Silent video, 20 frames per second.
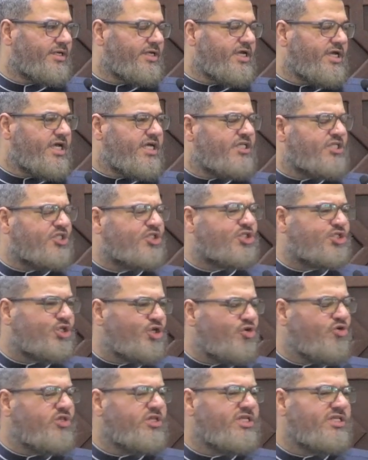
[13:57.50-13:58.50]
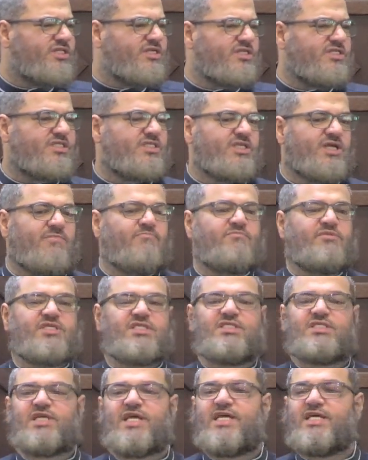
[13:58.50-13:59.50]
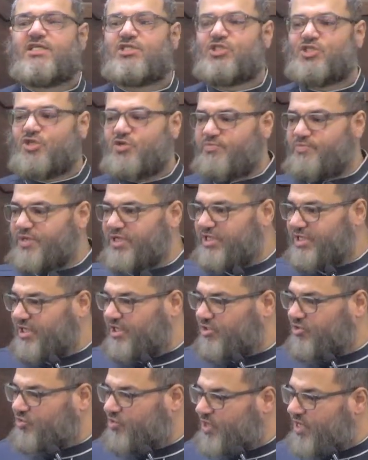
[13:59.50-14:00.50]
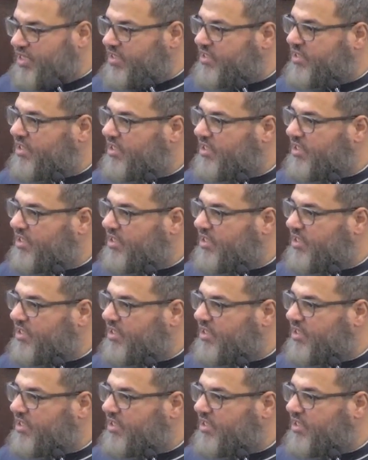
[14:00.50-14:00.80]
It's true that there is some mistakes should be dealt with